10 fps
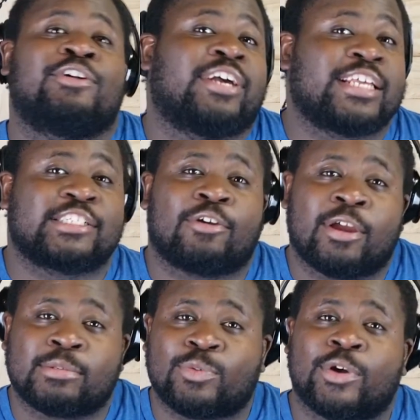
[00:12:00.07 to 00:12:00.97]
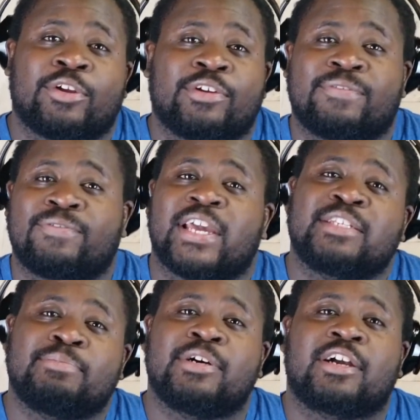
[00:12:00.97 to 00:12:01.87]
on Instagram, Twitter, and
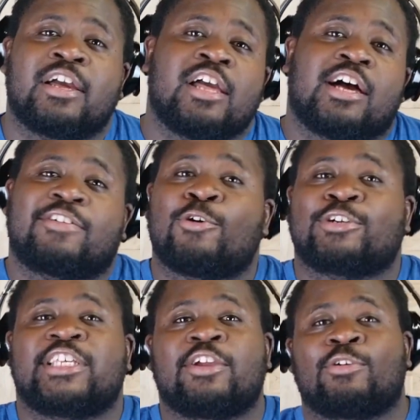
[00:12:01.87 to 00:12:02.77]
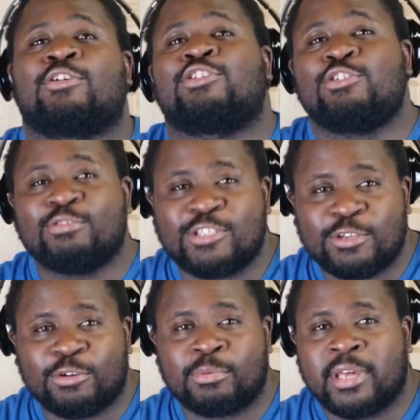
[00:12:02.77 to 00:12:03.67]
Facebook. Of course, here on
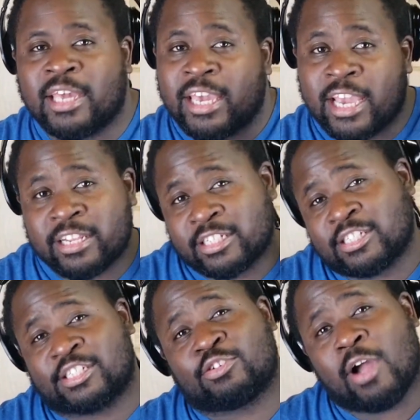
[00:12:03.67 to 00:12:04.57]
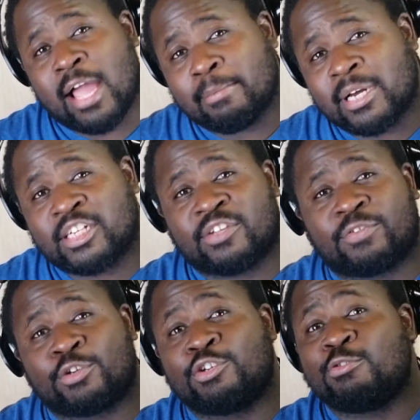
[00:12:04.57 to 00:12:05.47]
YouTube. Hit the subscribe button if
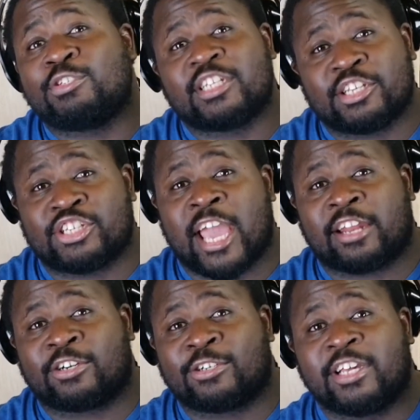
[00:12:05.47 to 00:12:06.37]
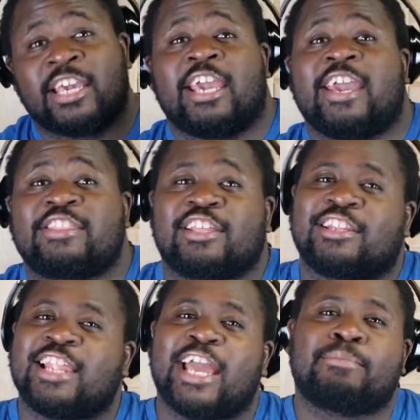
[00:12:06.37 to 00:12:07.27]
you're new to the channel. Hit the
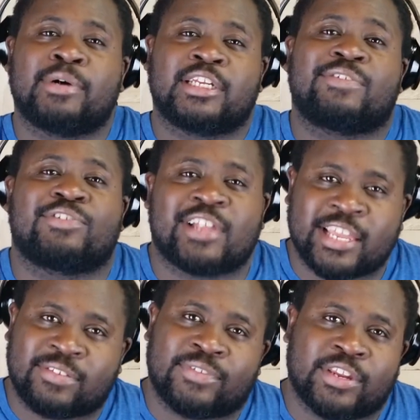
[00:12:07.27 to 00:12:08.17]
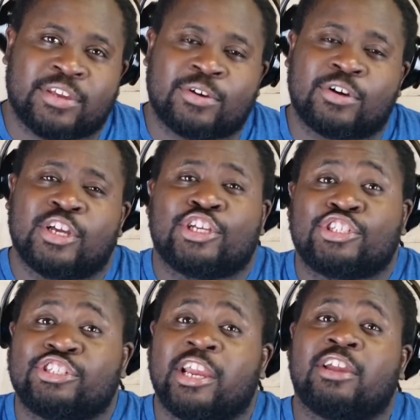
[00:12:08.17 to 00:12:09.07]
like button if you like the video.
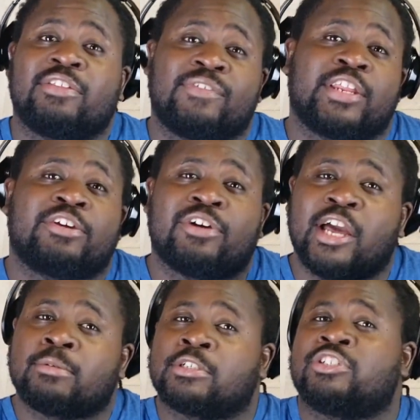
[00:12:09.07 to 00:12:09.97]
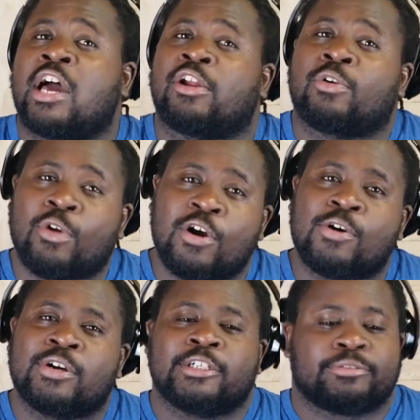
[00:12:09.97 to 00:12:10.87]
Share the video, helps the channel
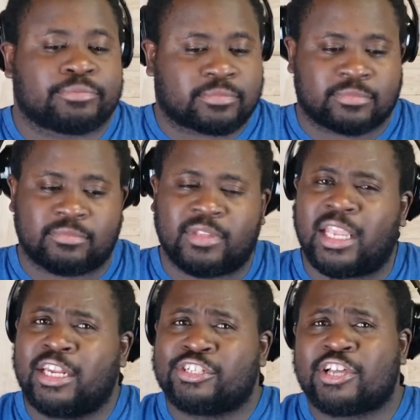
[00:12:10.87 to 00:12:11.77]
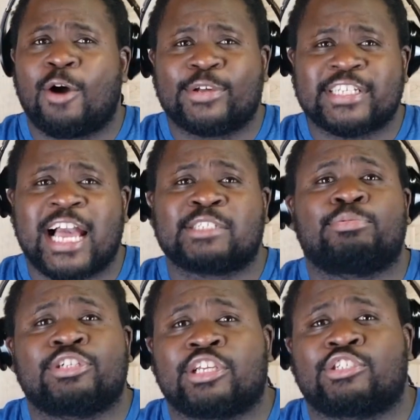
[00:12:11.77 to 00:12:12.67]
grow. And as always, guys,
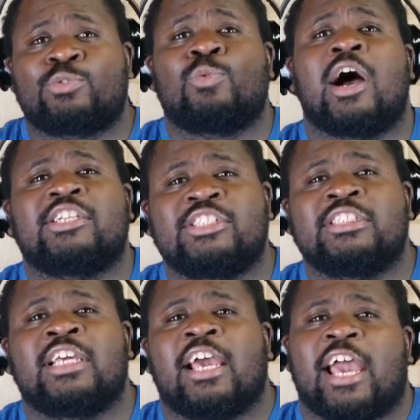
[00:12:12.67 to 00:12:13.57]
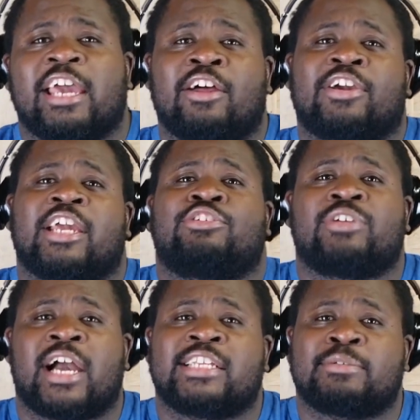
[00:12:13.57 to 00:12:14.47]
appreciate you watching, and I'll catch you
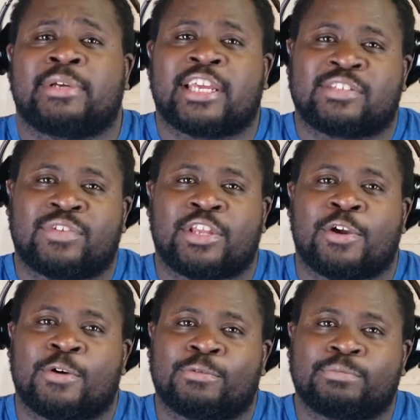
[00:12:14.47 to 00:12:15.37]
guys in my next video.